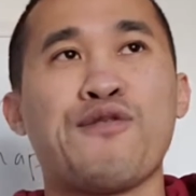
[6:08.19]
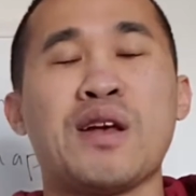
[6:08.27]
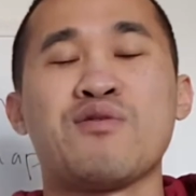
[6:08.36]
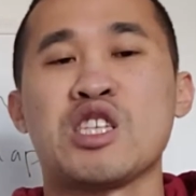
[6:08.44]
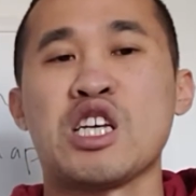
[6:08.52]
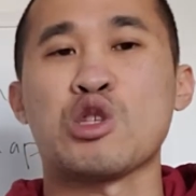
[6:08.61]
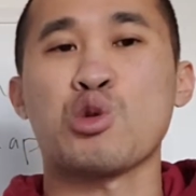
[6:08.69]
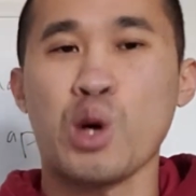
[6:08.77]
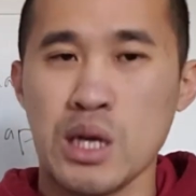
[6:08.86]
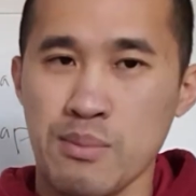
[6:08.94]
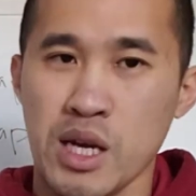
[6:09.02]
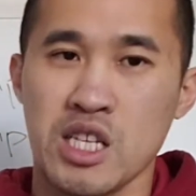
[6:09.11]

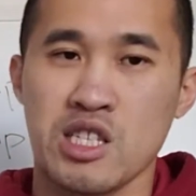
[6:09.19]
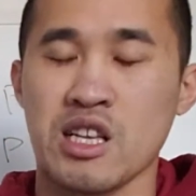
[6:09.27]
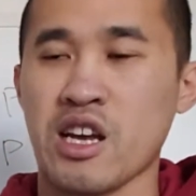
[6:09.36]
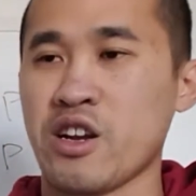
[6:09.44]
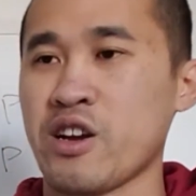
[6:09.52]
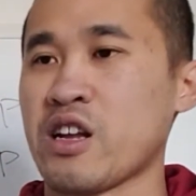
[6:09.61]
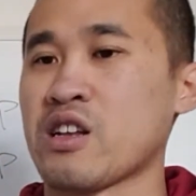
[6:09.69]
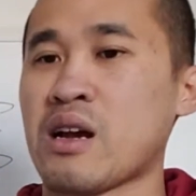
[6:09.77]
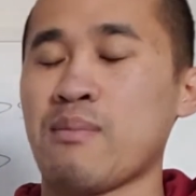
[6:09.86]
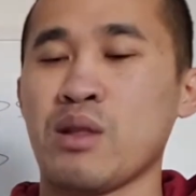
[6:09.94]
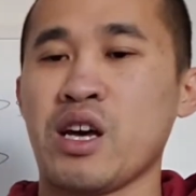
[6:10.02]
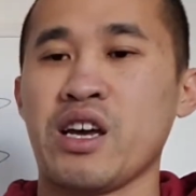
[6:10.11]
15-20 minutes later, and
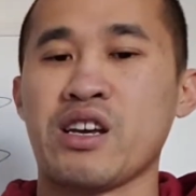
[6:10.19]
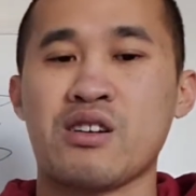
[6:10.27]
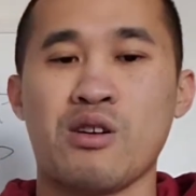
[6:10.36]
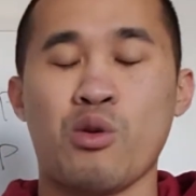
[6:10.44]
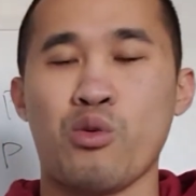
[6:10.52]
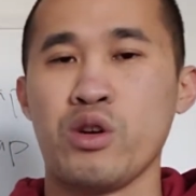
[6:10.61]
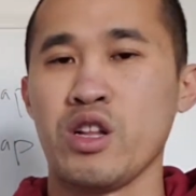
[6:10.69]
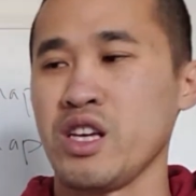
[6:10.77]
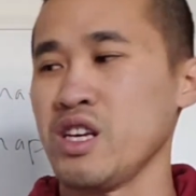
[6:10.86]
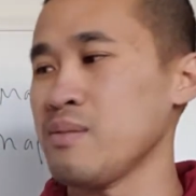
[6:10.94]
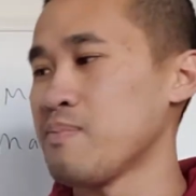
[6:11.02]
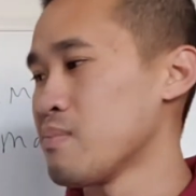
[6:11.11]
I'm like,
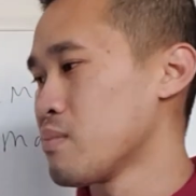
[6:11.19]
really?